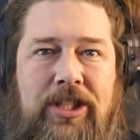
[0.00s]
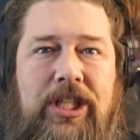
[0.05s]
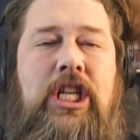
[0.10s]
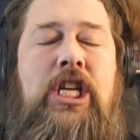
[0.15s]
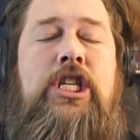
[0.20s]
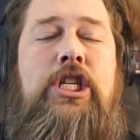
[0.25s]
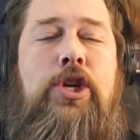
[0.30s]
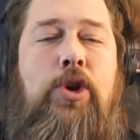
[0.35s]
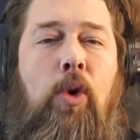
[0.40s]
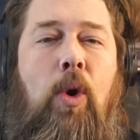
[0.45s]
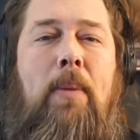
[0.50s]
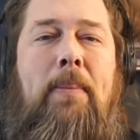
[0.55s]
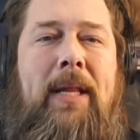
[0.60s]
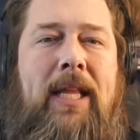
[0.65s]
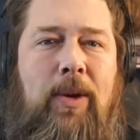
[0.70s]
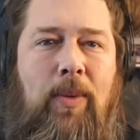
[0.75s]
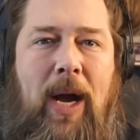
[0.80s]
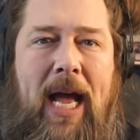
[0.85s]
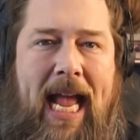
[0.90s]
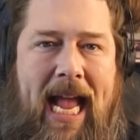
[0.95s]
Because normally
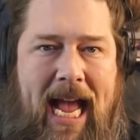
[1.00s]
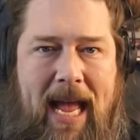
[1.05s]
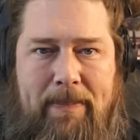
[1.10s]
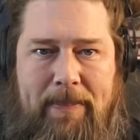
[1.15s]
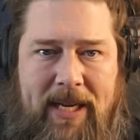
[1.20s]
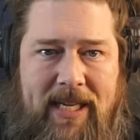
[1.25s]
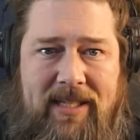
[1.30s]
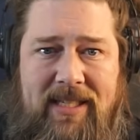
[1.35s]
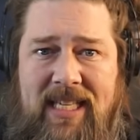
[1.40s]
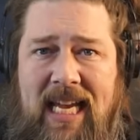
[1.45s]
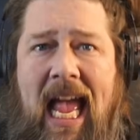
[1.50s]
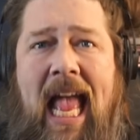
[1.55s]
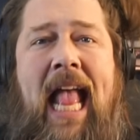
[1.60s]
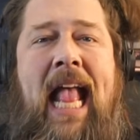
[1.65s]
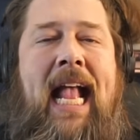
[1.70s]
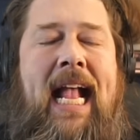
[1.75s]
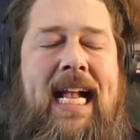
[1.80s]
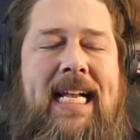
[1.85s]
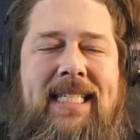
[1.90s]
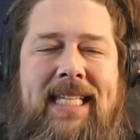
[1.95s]
what happens
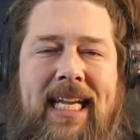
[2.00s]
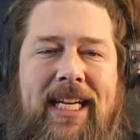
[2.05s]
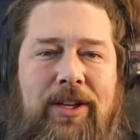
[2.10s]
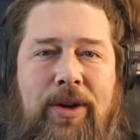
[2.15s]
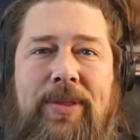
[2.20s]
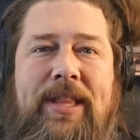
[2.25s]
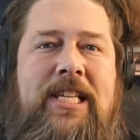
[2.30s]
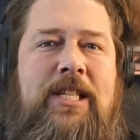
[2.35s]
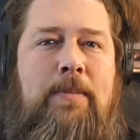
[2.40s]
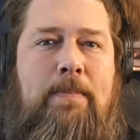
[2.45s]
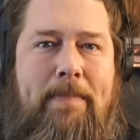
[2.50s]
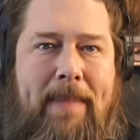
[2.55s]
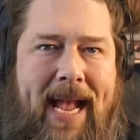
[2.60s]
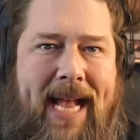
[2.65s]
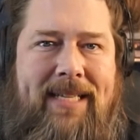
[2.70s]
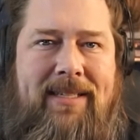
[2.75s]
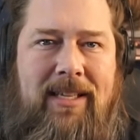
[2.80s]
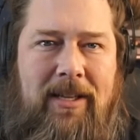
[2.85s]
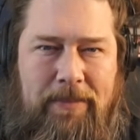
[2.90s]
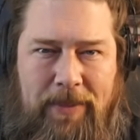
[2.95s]
is they do this
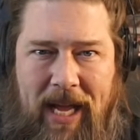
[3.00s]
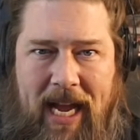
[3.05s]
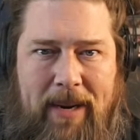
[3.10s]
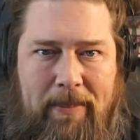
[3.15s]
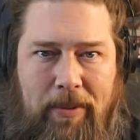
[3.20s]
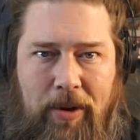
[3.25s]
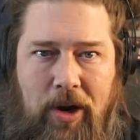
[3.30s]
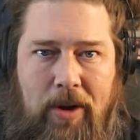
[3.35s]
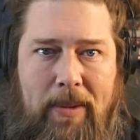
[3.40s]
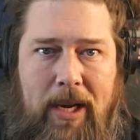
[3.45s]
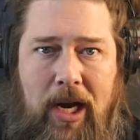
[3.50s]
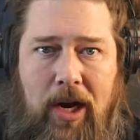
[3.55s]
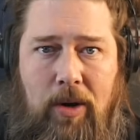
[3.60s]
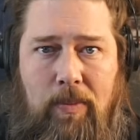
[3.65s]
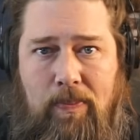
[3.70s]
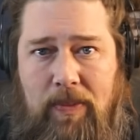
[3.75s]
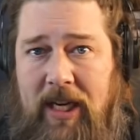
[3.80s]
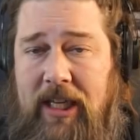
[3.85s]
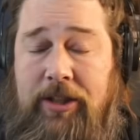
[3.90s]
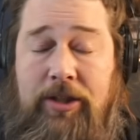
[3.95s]
mass supply promo.
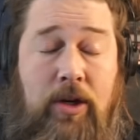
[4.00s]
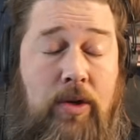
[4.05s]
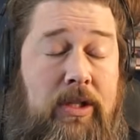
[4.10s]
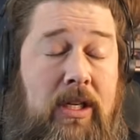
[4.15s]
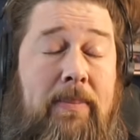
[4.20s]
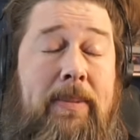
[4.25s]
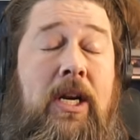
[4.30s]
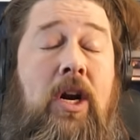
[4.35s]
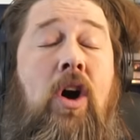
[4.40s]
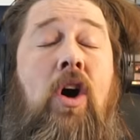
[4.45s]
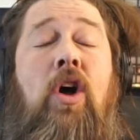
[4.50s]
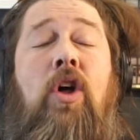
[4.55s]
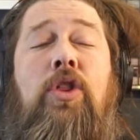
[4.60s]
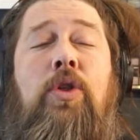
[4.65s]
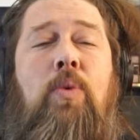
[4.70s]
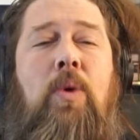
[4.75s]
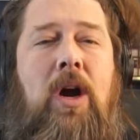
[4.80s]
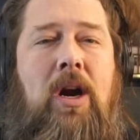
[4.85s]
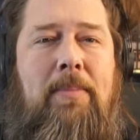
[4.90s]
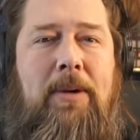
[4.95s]
It shows up in all the
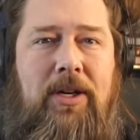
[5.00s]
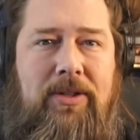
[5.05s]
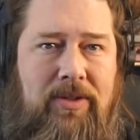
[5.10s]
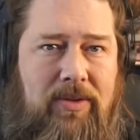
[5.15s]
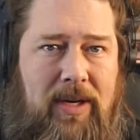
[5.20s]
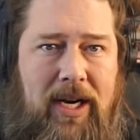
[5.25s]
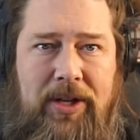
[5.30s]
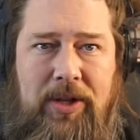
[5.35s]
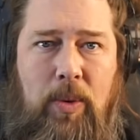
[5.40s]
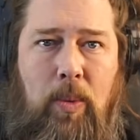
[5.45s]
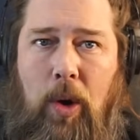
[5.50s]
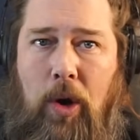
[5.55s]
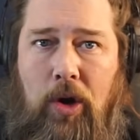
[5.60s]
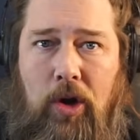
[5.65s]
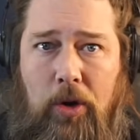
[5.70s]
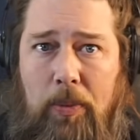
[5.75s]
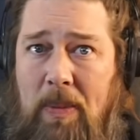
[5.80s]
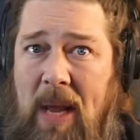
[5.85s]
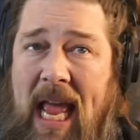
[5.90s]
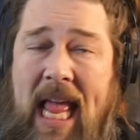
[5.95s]
Walmarts around the
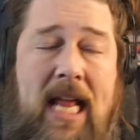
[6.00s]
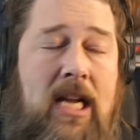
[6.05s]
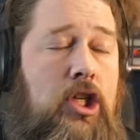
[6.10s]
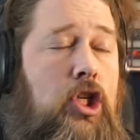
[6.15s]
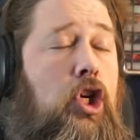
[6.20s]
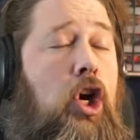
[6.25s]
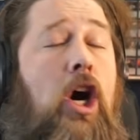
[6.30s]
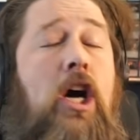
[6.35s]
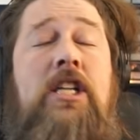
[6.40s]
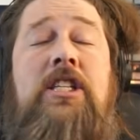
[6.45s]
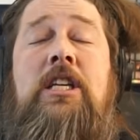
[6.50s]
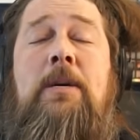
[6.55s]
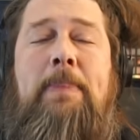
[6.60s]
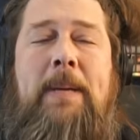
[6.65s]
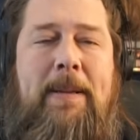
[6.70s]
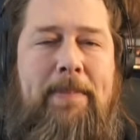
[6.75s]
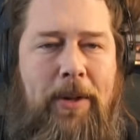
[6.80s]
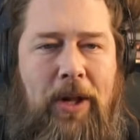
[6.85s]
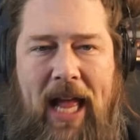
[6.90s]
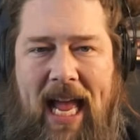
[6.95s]
world. Tons of
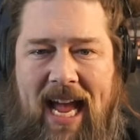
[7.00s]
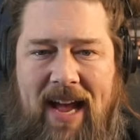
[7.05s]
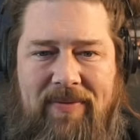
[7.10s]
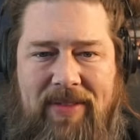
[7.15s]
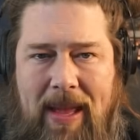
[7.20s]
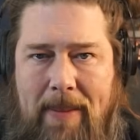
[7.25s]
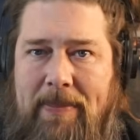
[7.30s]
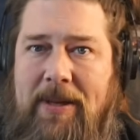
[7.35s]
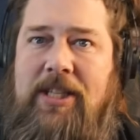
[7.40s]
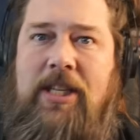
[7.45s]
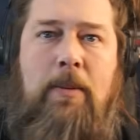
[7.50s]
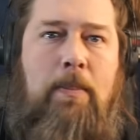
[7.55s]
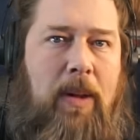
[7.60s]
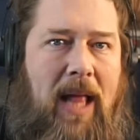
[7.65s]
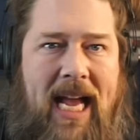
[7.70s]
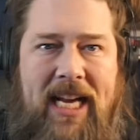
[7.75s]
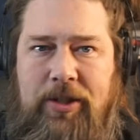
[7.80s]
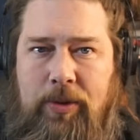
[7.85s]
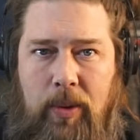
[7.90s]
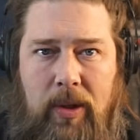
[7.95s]
people have them. The
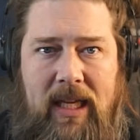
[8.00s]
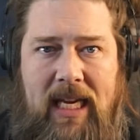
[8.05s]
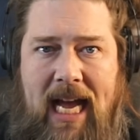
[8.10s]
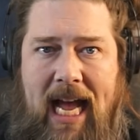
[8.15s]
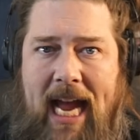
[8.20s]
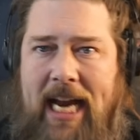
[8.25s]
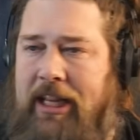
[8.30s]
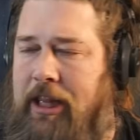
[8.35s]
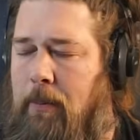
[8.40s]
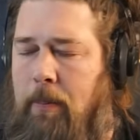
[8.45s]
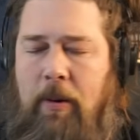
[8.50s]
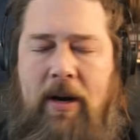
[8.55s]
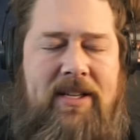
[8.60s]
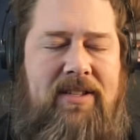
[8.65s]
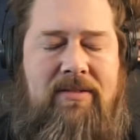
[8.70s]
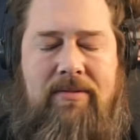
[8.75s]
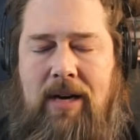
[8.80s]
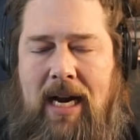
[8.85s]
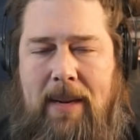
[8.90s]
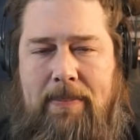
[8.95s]
supply's really high. The
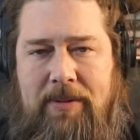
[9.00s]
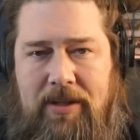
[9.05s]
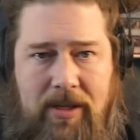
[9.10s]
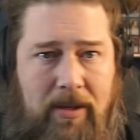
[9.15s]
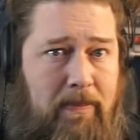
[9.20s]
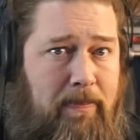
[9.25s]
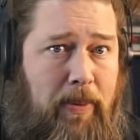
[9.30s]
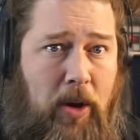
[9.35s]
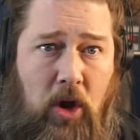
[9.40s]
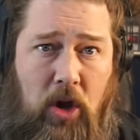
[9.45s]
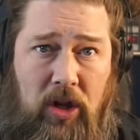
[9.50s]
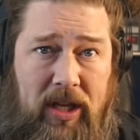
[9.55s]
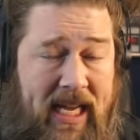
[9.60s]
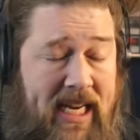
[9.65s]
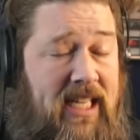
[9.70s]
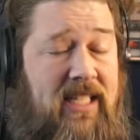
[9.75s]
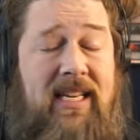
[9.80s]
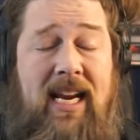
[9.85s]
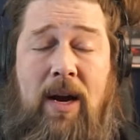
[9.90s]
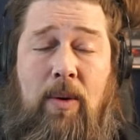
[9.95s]
price drops to bulk
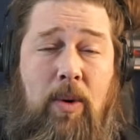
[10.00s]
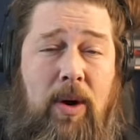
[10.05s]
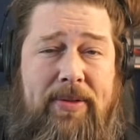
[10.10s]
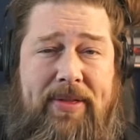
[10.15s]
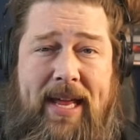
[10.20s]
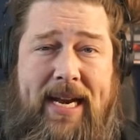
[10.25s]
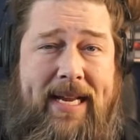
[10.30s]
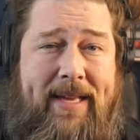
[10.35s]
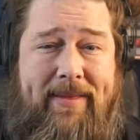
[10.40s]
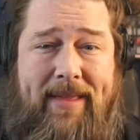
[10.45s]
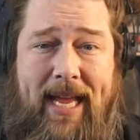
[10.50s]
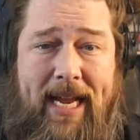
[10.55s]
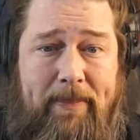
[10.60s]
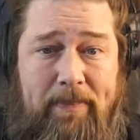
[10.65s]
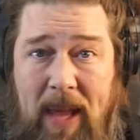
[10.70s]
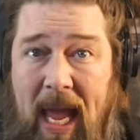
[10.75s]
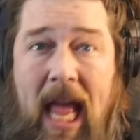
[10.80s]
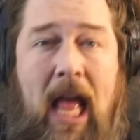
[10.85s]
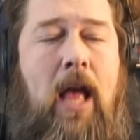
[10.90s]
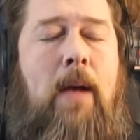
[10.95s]
and it's not worth anything.
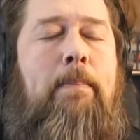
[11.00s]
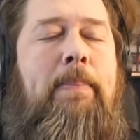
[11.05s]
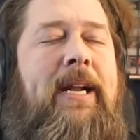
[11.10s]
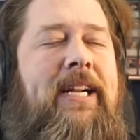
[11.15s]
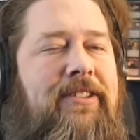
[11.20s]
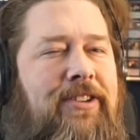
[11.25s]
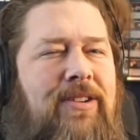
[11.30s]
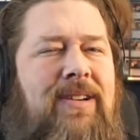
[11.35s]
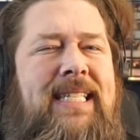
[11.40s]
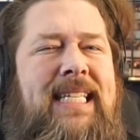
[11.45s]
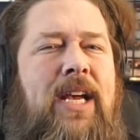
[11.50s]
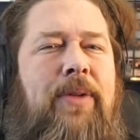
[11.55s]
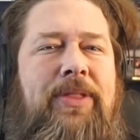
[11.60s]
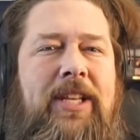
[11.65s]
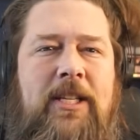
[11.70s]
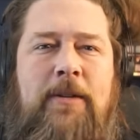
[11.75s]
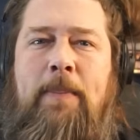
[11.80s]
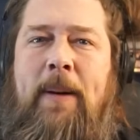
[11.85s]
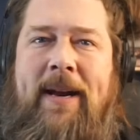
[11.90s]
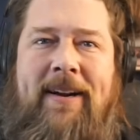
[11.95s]
But it turns out
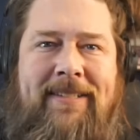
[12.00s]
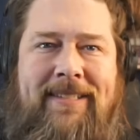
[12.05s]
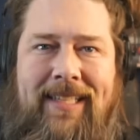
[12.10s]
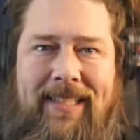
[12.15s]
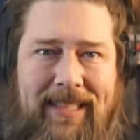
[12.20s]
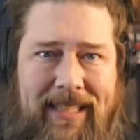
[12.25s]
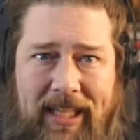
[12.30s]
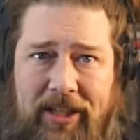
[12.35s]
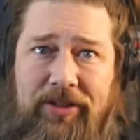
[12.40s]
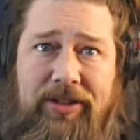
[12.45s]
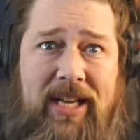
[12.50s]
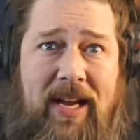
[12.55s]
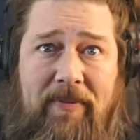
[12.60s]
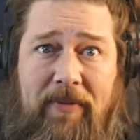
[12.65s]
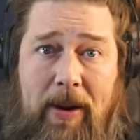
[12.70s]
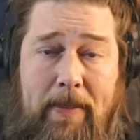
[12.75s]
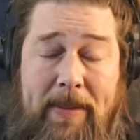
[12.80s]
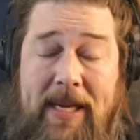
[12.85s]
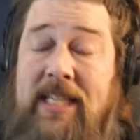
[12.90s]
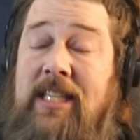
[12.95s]
this product's a little
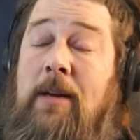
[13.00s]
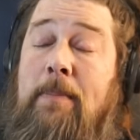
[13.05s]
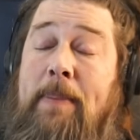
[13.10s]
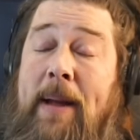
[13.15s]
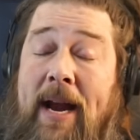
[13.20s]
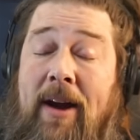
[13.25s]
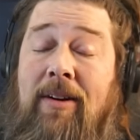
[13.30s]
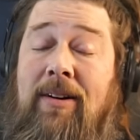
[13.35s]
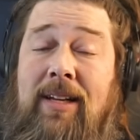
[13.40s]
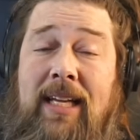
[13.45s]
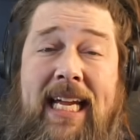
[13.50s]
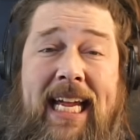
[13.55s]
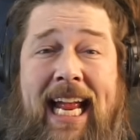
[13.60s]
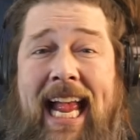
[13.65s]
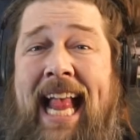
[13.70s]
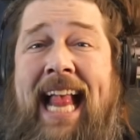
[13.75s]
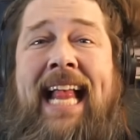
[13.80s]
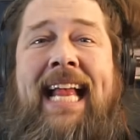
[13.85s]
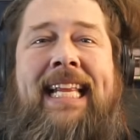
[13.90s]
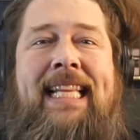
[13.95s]
different because apparently
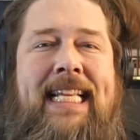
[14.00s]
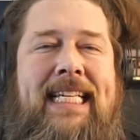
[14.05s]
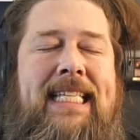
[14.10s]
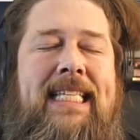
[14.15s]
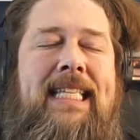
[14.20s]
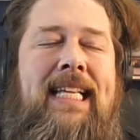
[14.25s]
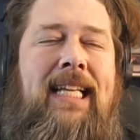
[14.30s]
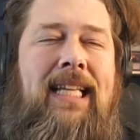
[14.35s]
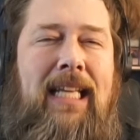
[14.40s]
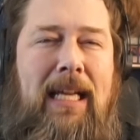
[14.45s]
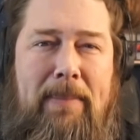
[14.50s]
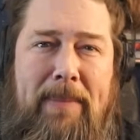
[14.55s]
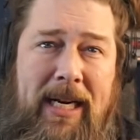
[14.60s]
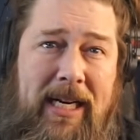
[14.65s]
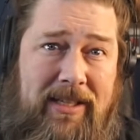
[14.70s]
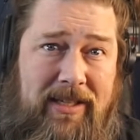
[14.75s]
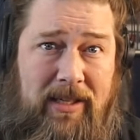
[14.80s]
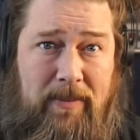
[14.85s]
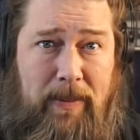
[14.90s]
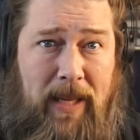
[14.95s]
this is a
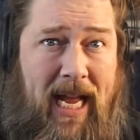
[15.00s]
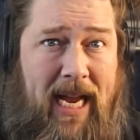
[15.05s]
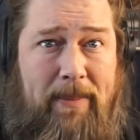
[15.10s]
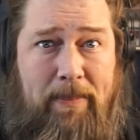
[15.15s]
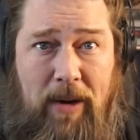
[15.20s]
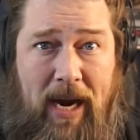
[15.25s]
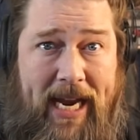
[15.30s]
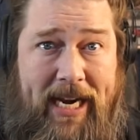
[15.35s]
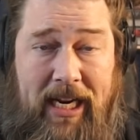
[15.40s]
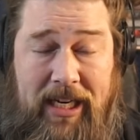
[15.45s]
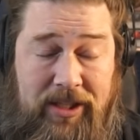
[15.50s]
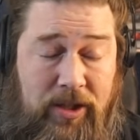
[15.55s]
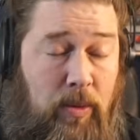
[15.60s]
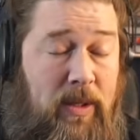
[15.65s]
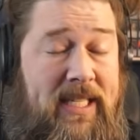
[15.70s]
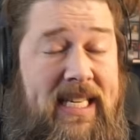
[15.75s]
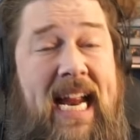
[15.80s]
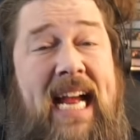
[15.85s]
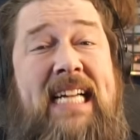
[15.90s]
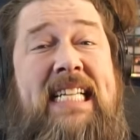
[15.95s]
limited supply product. So
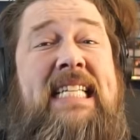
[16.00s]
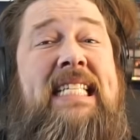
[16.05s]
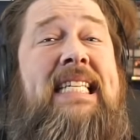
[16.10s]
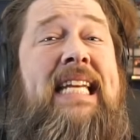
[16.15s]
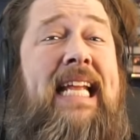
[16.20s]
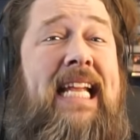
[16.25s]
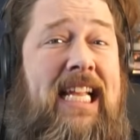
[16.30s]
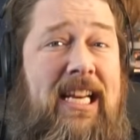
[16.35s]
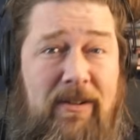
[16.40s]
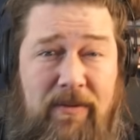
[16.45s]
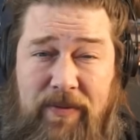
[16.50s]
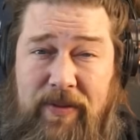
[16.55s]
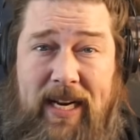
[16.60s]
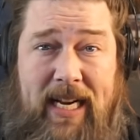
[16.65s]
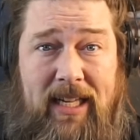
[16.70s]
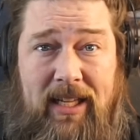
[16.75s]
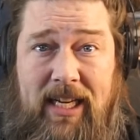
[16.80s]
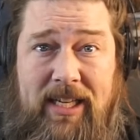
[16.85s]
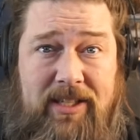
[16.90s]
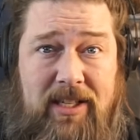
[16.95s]
it's not just
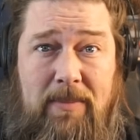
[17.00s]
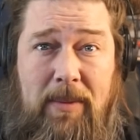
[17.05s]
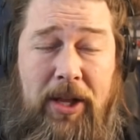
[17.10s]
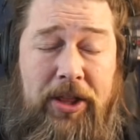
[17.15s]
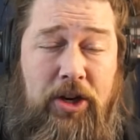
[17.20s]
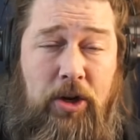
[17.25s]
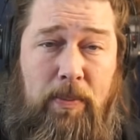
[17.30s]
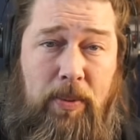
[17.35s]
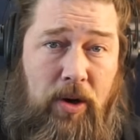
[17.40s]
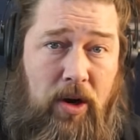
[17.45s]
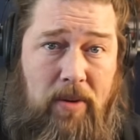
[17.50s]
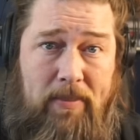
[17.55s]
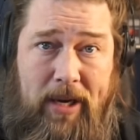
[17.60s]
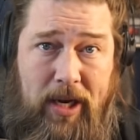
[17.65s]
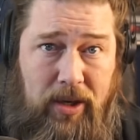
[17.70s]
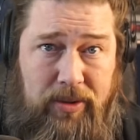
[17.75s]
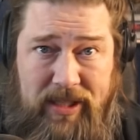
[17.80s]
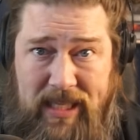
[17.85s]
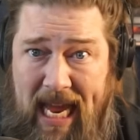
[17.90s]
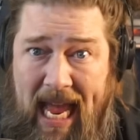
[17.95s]
infinite like some other
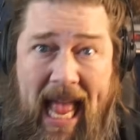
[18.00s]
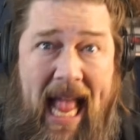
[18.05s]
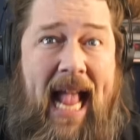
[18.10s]
promos.